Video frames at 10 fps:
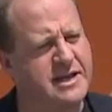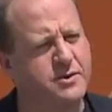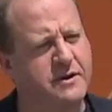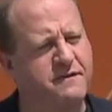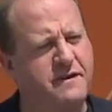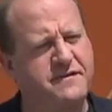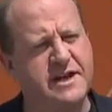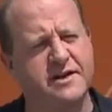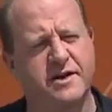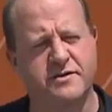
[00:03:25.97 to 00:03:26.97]
I think we have
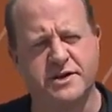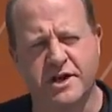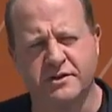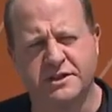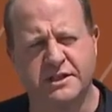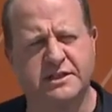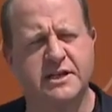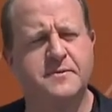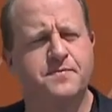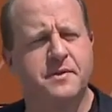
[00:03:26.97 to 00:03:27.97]
1,500
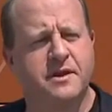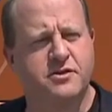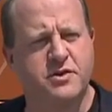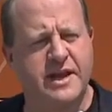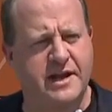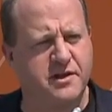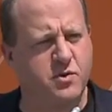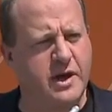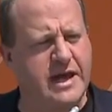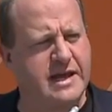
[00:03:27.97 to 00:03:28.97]
doses through the end of
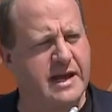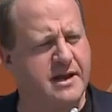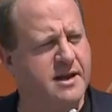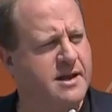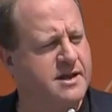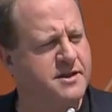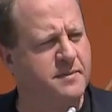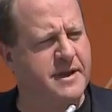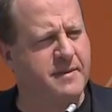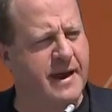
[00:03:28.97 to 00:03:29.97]
the week, and
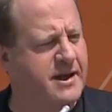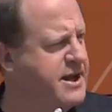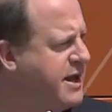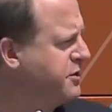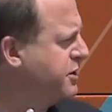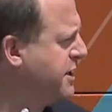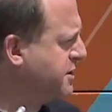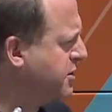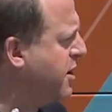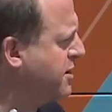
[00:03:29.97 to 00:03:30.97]
there'll be about, yeah, you're looking at
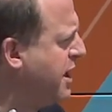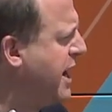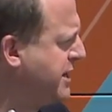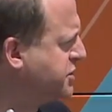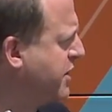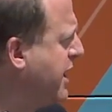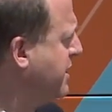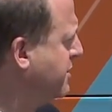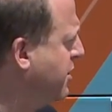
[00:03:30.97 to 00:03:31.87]
the long lines, right?